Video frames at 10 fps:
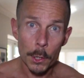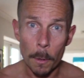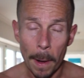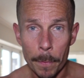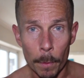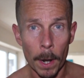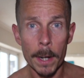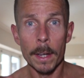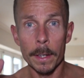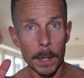got back from the run,
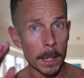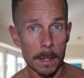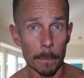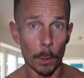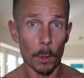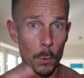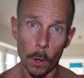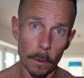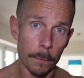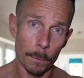nice simple,
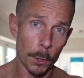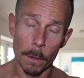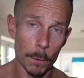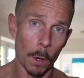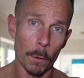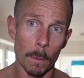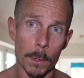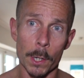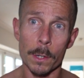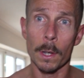just over 12
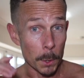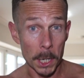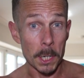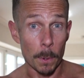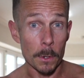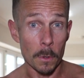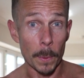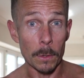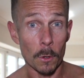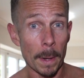kilometers. It actually puts the
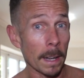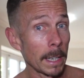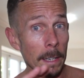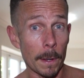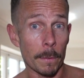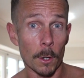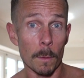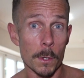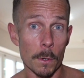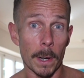week to about nearly 50
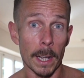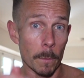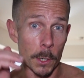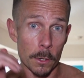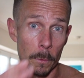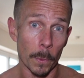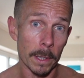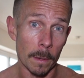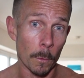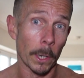kilometers already, and just on
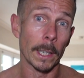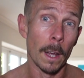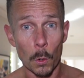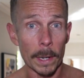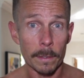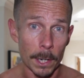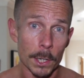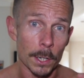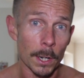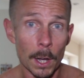Wednesday morning. Quick
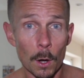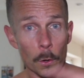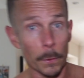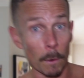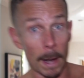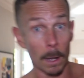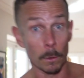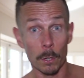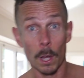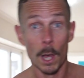session on the
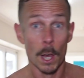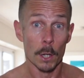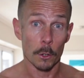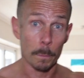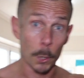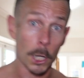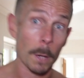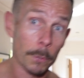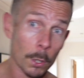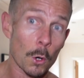ground. Just
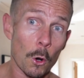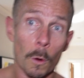push-ups, core